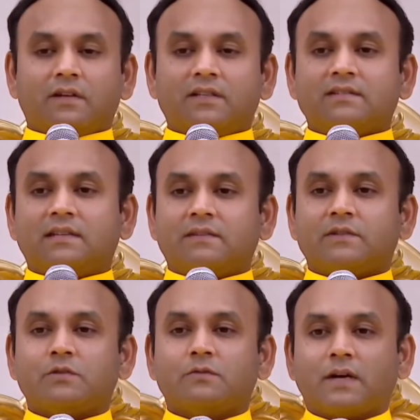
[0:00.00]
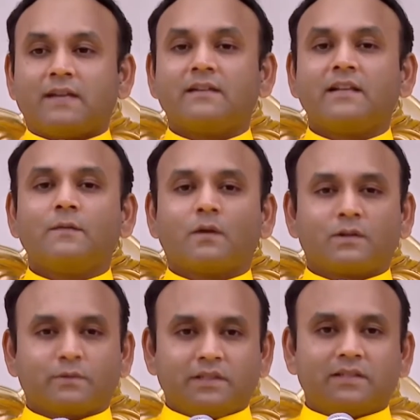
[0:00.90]
what is that which you finally
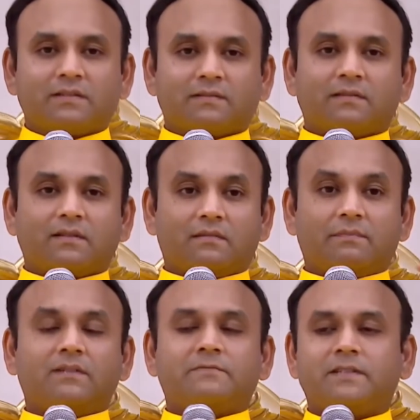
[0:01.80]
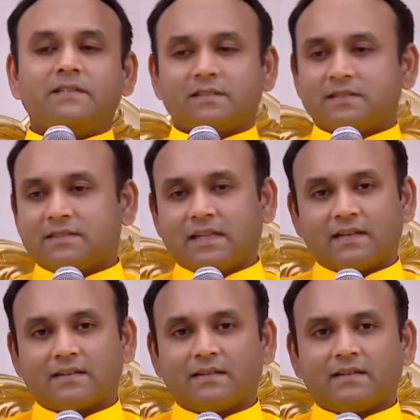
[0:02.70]
want to eat. Your big feast is
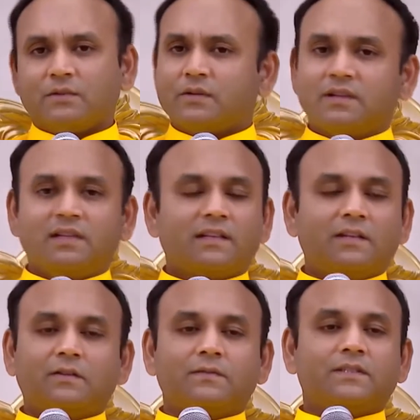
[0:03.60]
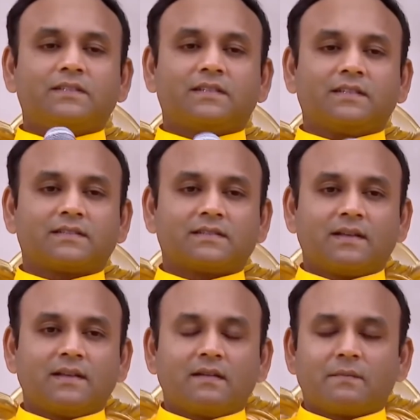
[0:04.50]
there. You can eat any of these things.
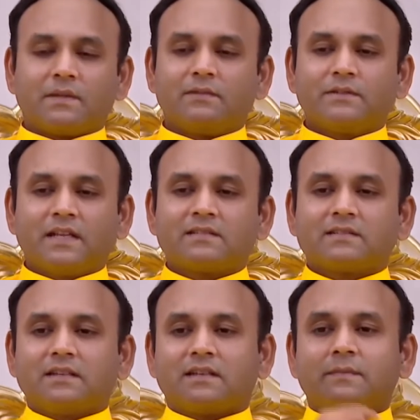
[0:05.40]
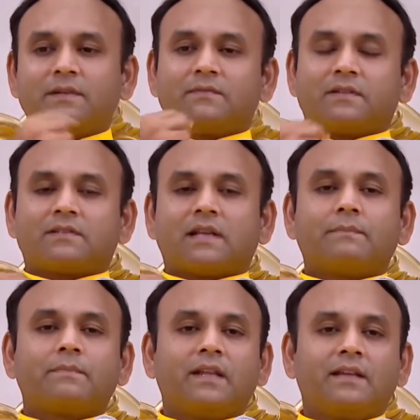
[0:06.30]
But you taste a little bit first,
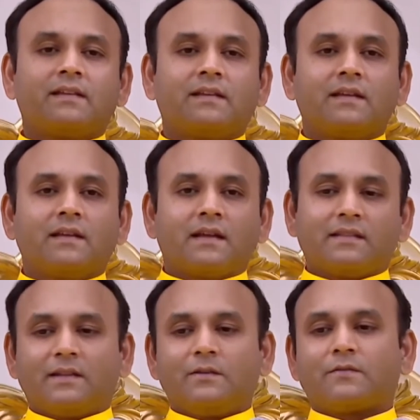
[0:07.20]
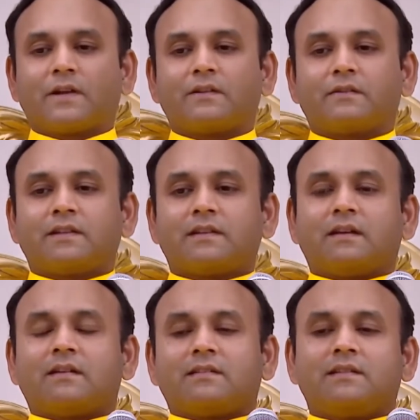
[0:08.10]
sampling, and then you find out
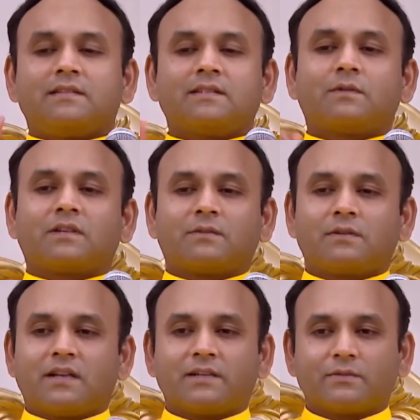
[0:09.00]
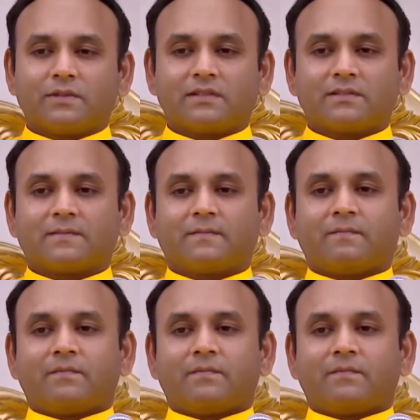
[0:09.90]
that, this is what I would like to eat.